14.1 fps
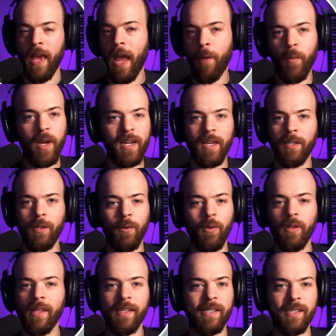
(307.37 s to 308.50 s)
And we're gonna do
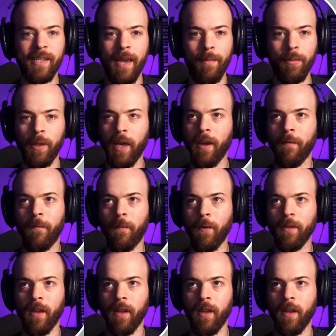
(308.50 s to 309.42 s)
the same thing for